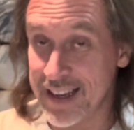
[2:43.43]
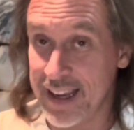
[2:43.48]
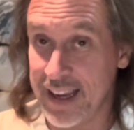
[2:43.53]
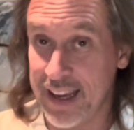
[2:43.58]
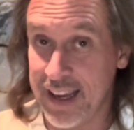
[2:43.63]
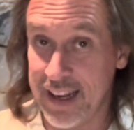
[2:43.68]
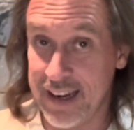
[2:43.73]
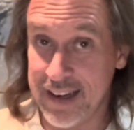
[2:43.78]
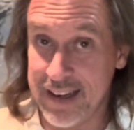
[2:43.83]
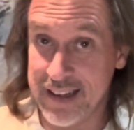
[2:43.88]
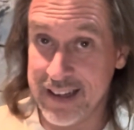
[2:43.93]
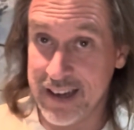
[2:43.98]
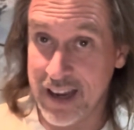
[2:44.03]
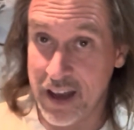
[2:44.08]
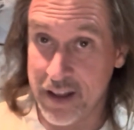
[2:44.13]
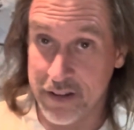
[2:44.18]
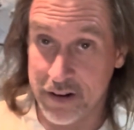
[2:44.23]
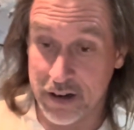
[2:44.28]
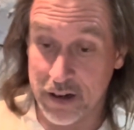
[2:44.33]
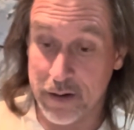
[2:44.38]

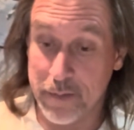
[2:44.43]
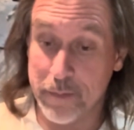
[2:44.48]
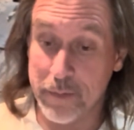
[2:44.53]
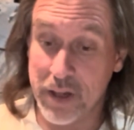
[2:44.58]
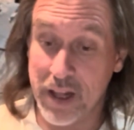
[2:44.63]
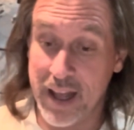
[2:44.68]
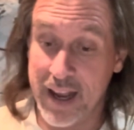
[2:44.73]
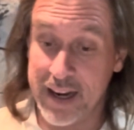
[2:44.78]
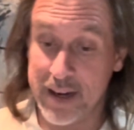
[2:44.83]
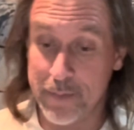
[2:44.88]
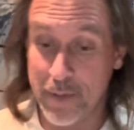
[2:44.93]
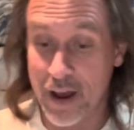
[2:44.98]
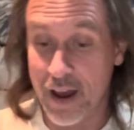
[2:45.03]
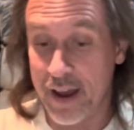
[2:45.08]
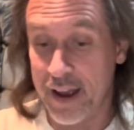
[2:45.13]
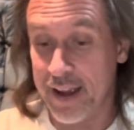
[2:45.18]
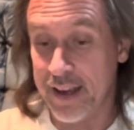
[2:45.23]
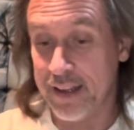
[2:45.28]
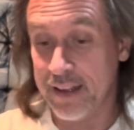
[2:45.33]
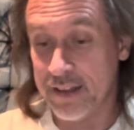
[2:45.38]
another Blind Buy.